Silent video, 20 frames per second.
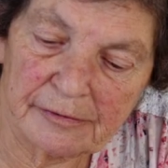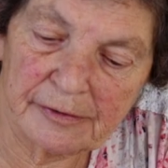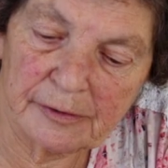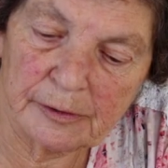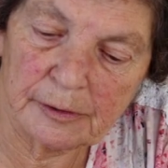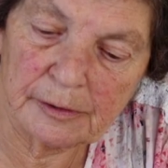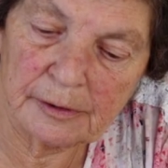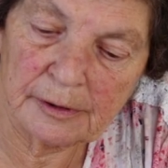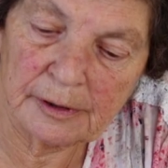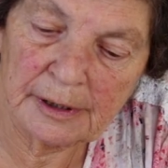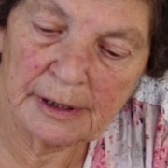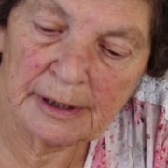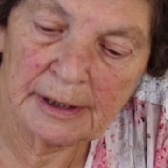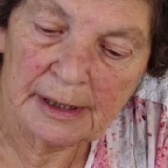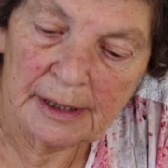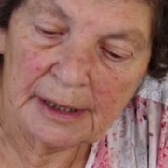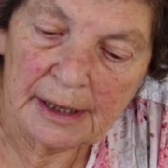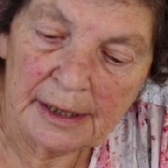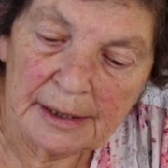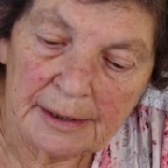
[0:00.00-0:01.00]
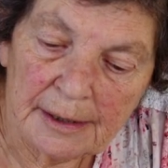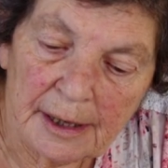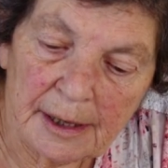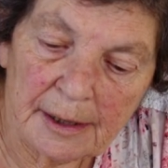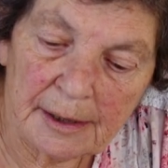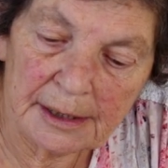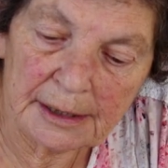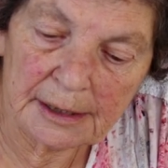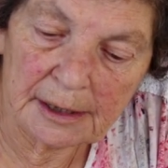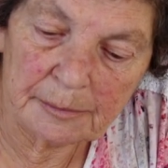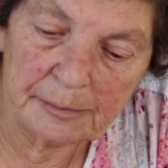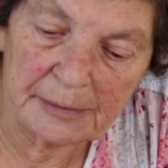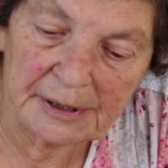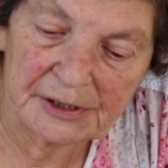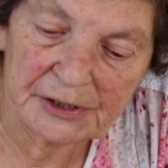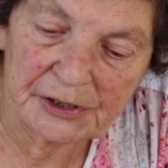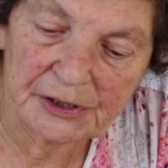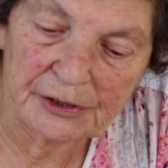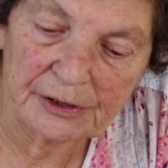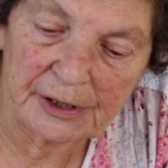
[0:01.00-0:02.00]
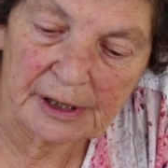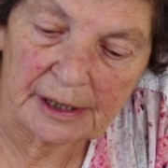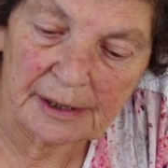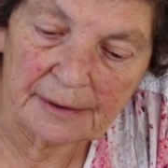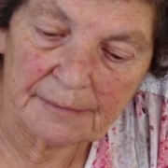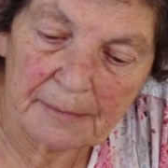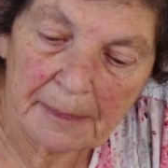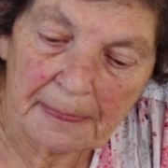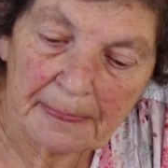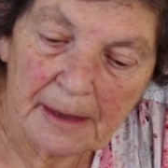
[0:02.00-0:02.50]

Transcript: 4. A little mystery.